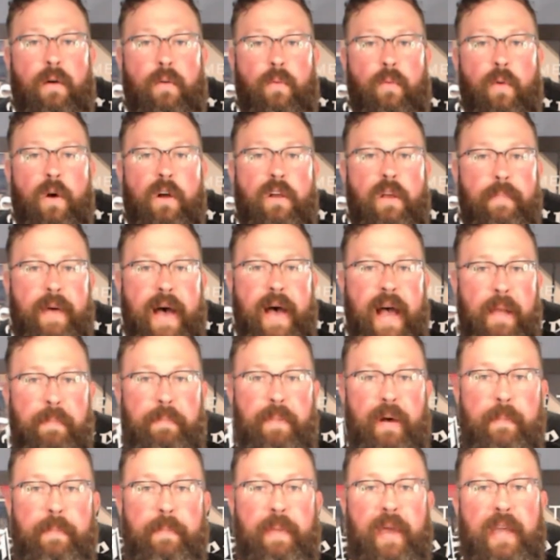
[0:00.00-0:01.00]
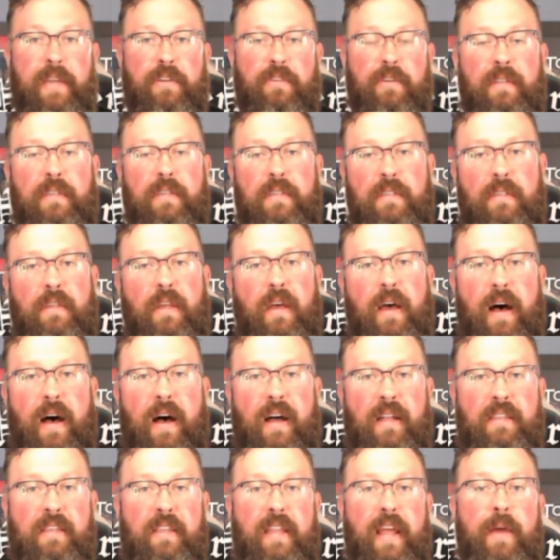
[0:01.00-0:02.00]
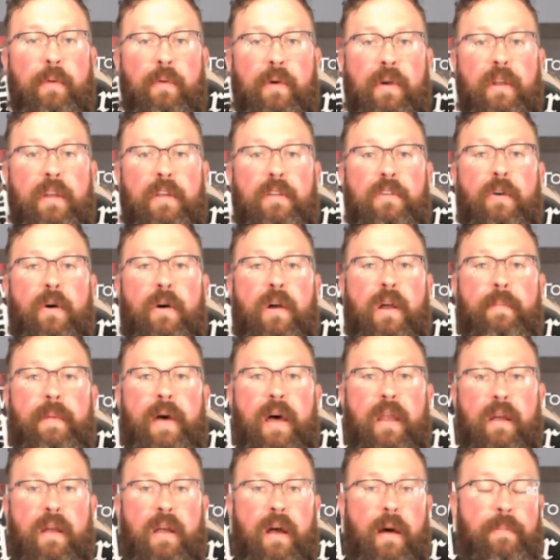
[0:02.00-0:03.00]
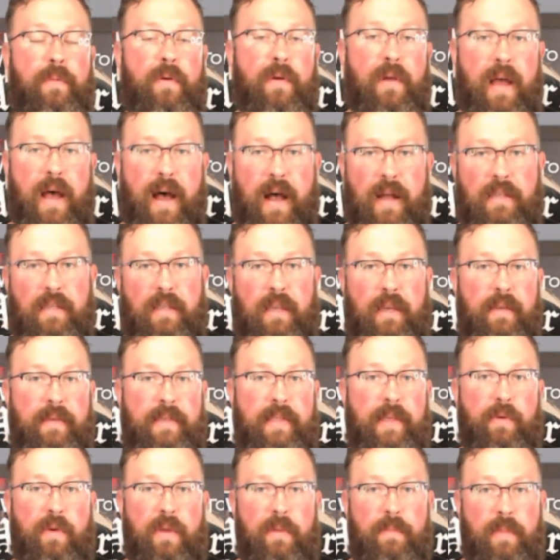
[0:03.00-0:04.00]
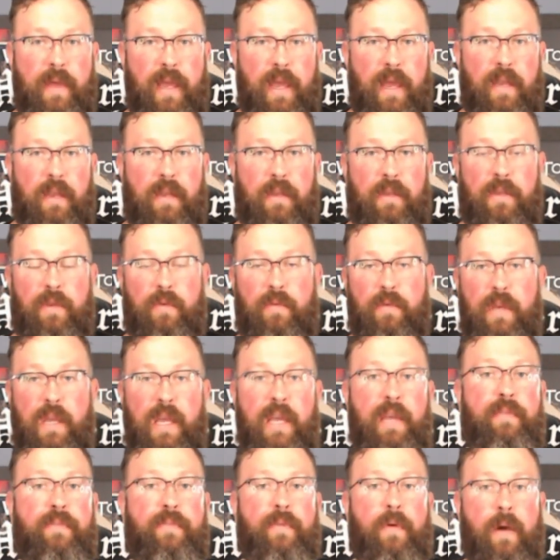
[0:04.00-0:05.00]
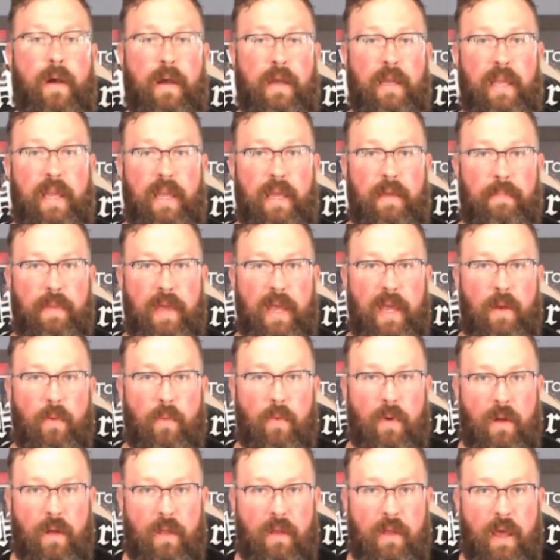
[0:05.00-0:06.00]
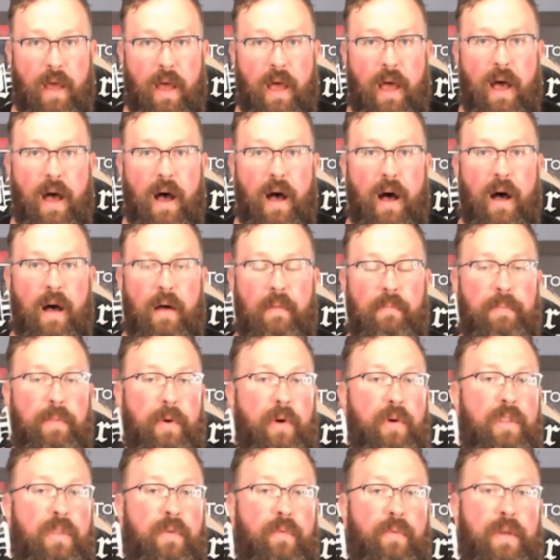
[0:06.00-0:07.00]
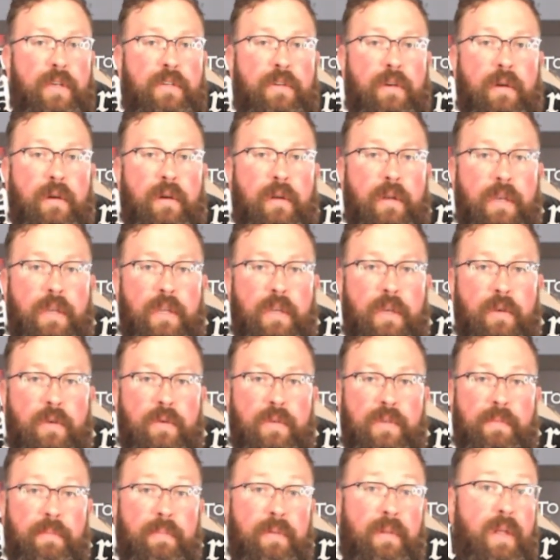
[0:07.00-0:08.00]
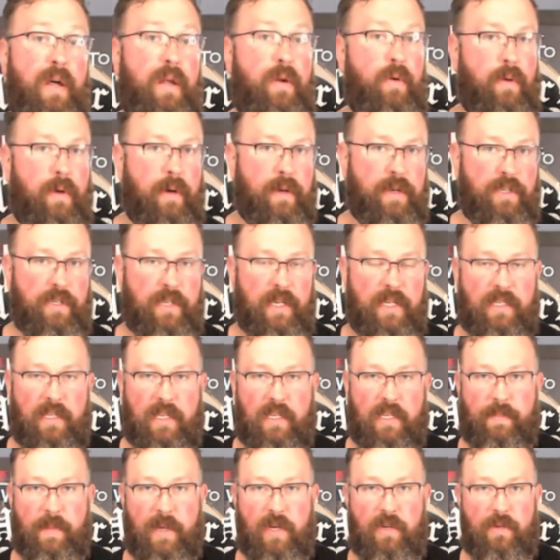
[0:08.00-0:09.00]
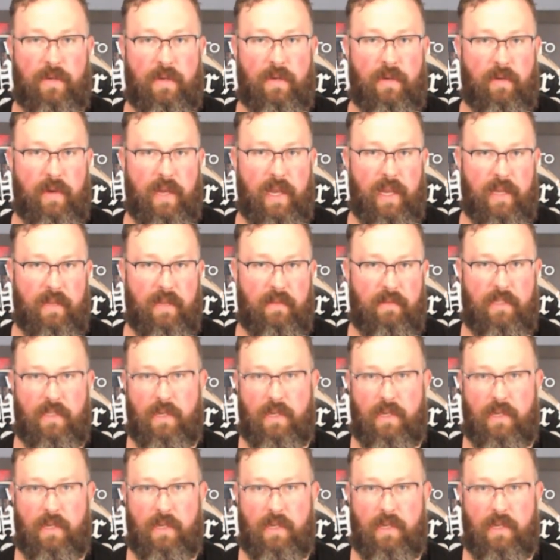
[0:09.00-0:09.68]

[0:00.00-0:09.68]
Welcome back, pub patrons. Today we're going to talk about a couple cocktails that we made unique for our campaign world, both of which are going to use blood orange as the special ingredient.